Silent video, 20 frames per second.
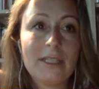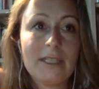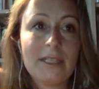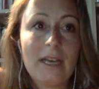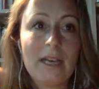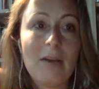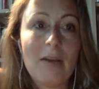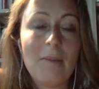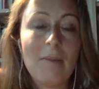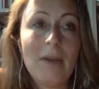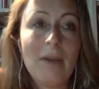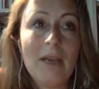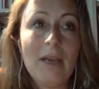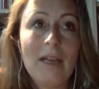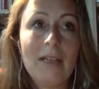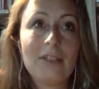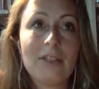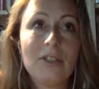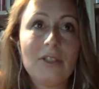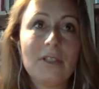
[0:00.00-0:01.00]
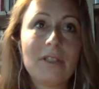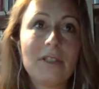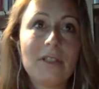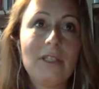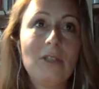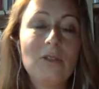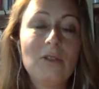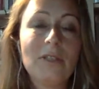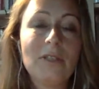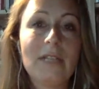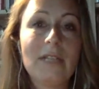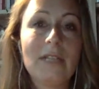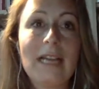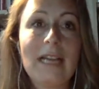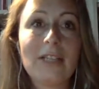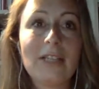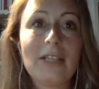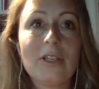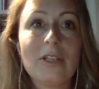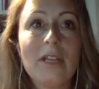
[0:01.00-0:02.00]
let's just use it in
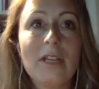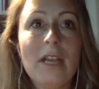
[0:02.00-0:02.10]
action.